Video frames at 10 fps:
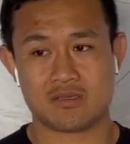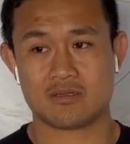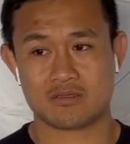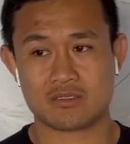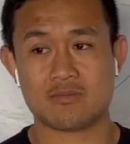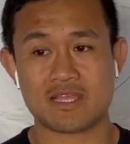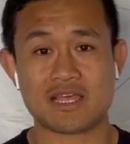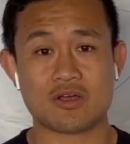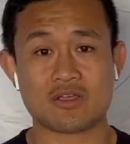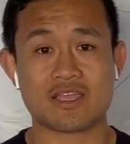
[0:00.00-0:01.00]
to make that
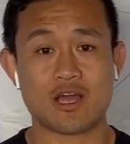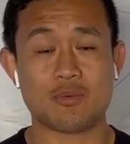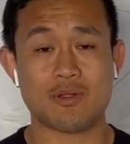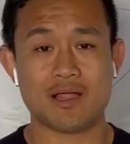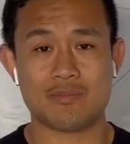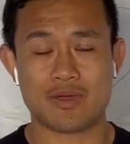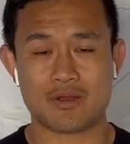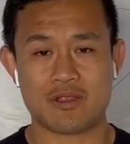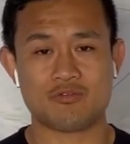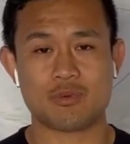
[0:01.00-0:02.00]
hooking elbow a lot better.
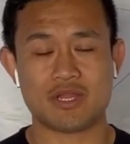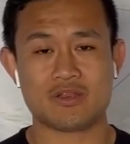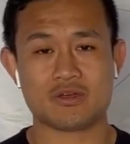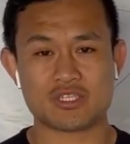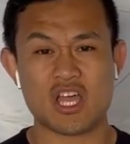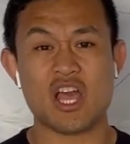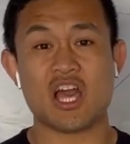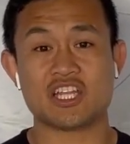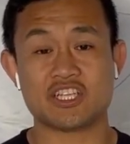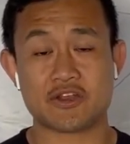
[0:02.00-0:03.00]
Everybody knows a
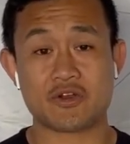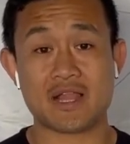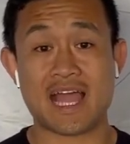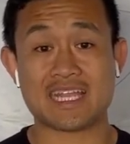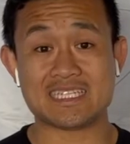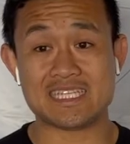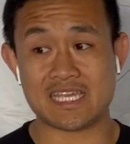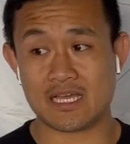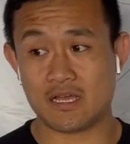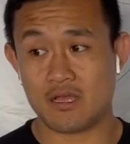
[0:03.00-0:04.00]
general
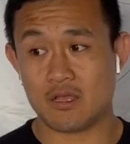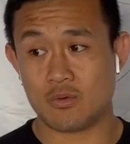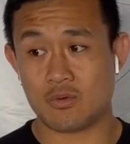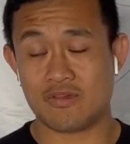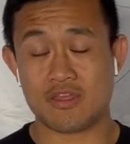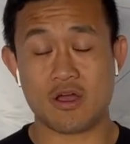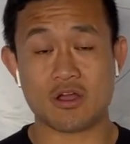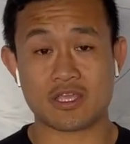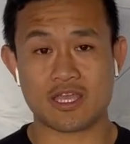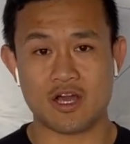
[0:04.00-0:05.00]
idea where the
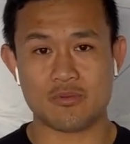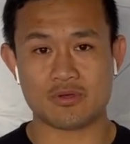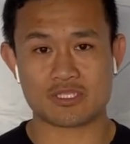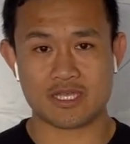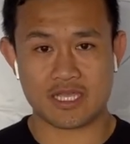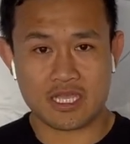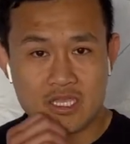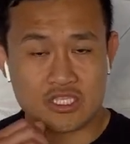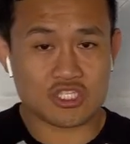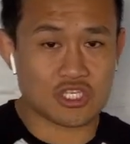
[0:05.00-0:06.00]
hooking elbow is like,
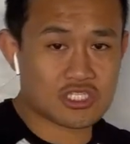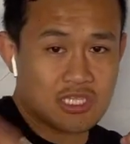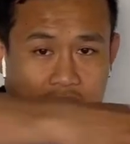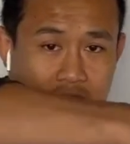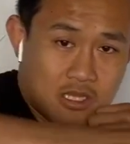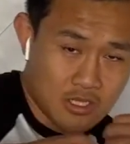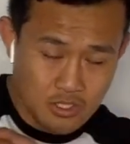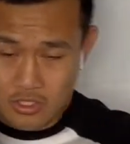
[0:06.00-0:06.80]
it's just like a hook,